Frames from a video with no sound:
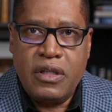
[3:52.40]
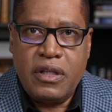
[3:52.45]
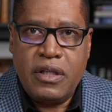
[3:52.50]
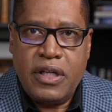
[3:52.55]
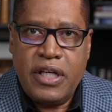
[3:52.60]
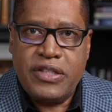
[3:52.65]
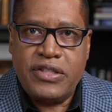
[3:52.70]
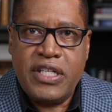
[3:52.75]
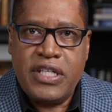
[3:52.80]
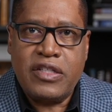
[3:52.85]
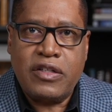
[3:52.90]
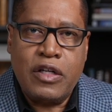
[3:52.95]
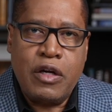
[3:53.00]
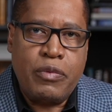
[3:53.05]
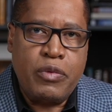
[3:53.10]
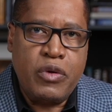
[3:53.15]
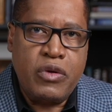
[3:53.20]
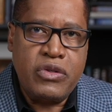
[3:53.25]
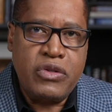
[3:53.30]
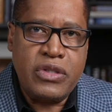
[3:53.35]
It's these
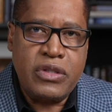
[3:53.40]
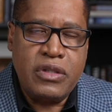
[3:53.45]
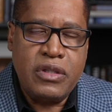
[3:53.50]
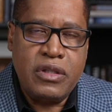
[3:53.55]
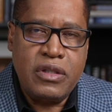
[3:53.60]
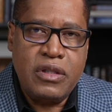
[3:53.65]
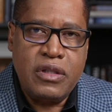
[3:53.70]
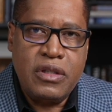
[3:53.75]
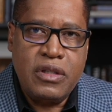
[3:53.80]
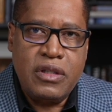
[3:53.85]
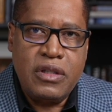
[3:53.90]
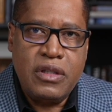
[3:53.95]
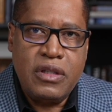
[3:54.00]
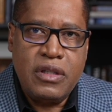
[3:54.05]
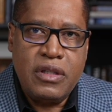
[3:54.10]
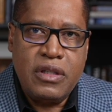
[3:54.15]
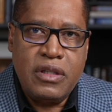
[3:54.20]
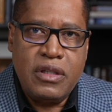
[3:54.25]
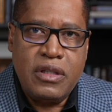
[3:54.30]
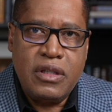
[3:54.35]
liberals
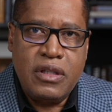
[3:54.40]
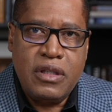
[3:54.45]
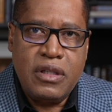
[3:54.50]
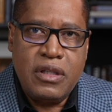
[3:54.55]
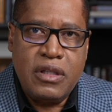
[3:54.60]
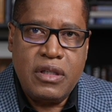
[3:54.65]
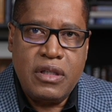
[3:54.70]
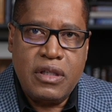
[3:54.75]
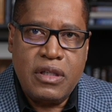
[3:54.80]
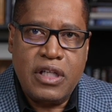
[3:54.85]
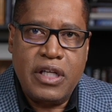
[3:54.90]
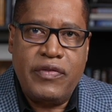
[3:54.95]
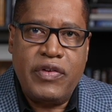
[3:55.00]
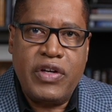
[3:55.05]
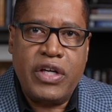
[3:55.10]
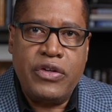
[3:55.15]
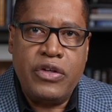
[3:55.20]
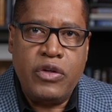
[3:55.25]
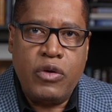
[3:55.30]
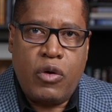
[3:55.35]
living
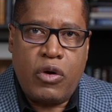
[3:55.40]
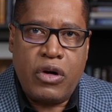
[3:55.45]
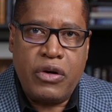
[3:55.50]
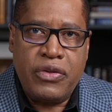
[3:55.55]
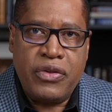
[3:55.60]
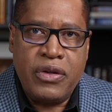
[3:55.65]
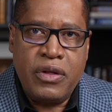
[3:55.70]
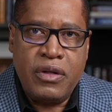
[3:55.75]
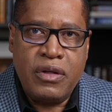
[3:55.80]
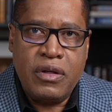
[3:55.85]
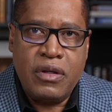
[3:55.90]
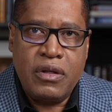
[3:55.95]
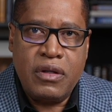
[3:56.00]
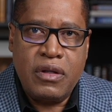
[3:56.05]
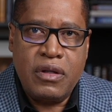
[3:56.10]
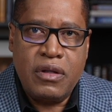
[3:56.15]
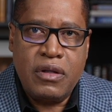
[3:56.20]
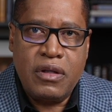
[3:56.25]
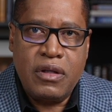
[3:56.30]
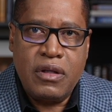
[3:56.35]
in the North,
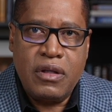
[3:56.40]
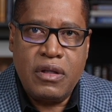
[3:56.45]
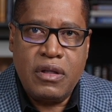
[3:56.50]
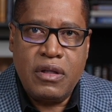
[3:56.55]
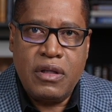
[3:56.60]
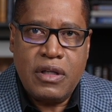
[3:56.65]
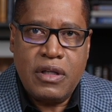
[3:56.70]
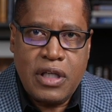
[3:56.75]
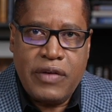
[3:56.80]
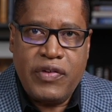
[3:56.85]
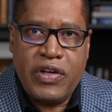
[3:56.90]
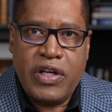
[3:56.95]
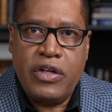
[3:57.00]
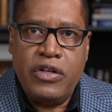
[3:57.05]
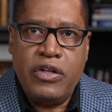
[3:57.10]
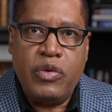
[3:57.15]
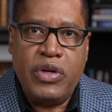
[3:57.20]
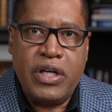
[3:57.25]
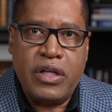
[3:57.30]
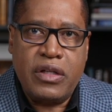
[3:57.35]
living in
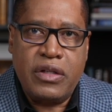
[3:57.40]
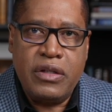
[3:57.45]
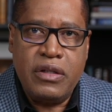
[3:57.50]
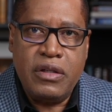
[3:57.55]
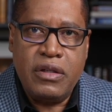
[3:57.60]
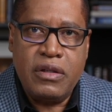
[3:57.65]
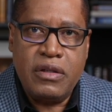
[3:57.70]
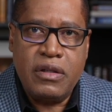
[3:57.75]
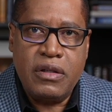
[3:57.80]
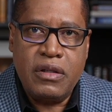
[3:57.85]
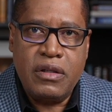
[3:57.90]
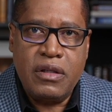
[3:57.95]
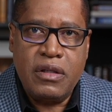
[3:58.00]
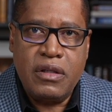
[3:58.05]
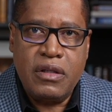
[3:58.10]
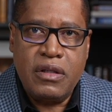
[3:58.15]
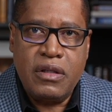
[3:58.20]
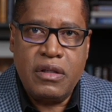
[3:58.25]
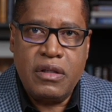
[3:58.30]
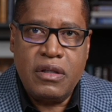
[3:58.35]
New England,
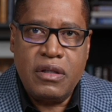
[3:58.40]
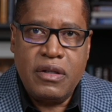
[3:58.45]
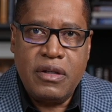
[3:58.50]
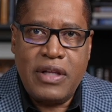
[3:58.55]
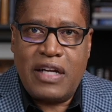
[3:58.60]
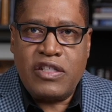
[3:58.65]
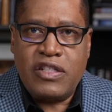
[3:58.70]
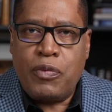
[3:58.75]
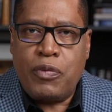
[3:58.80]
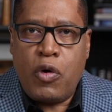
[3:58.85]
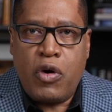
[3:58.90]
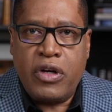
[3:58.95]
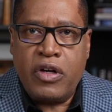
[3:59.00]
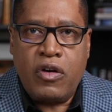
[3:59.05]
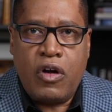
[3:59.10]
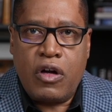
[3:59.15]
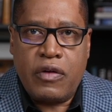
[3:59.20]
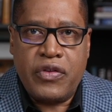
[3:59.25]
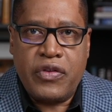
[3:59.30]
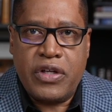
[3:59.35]
that have supported
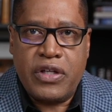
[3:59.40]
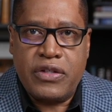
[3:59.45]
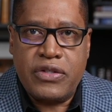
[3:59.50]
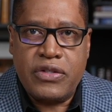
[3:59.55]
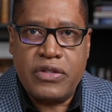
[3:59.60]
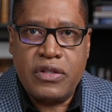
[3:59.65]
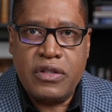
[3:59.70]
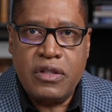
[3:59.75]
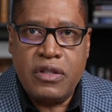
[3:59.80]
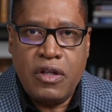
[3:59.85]
all of this.